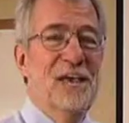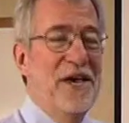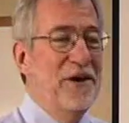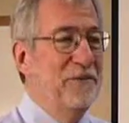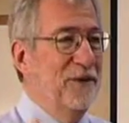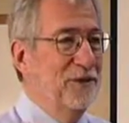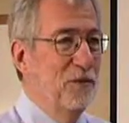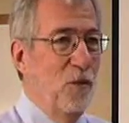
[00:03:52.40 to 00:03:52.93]

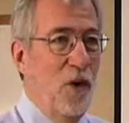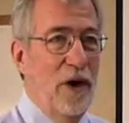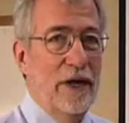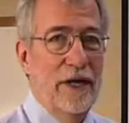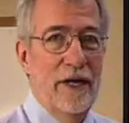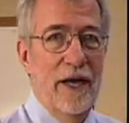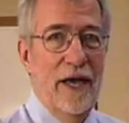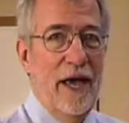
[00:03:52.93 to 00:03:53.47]
It was
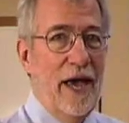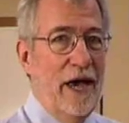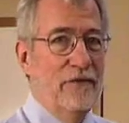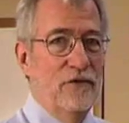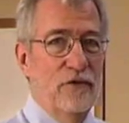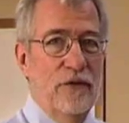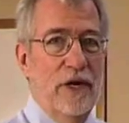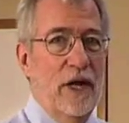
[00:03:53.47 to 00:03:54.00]
one
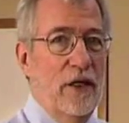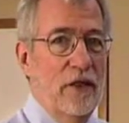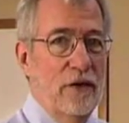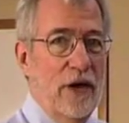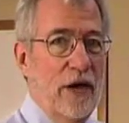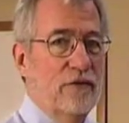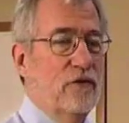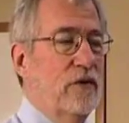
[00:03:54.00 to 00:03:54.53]
after
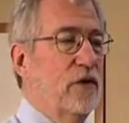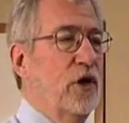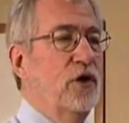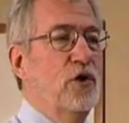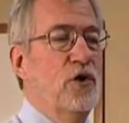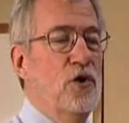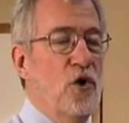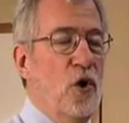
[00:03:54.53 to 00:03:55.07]
another after another.
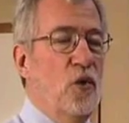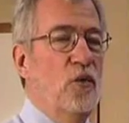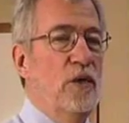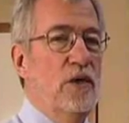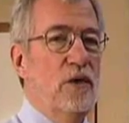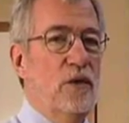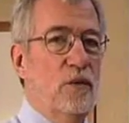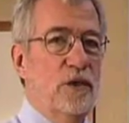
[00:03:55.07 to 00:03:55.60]
No
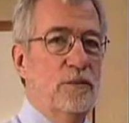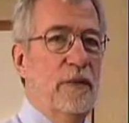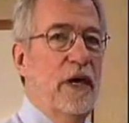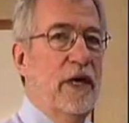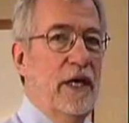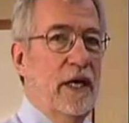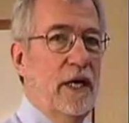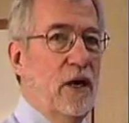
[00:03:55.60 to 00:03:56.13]
one was
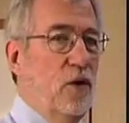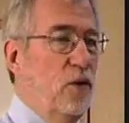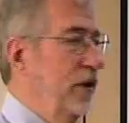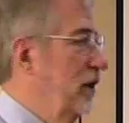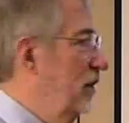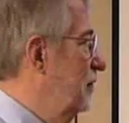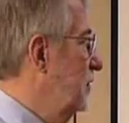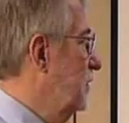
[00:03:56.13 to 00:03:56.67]
paying a whit of